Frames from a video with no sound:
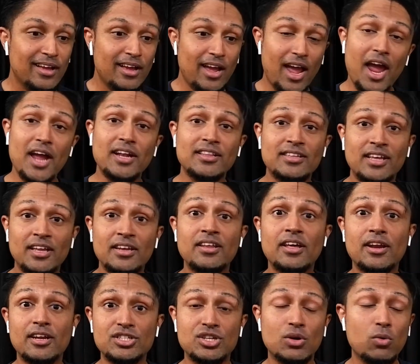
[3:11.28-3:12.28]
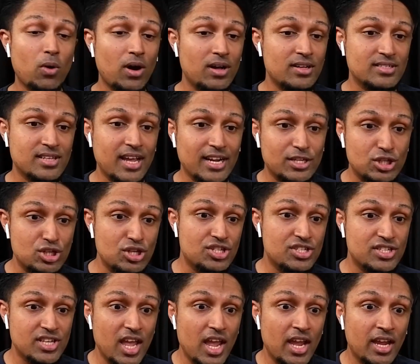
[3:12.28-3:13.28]
And the narrator was actually
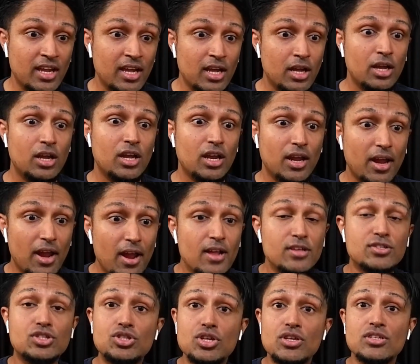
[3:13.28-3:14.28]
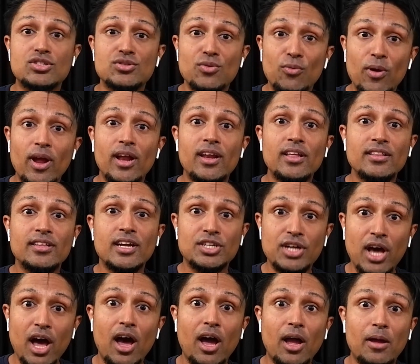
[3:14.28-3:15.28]
saying, is this really the
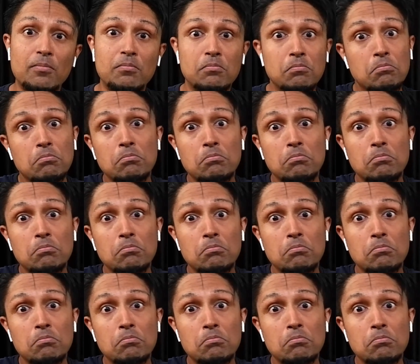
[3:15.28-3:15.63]
time?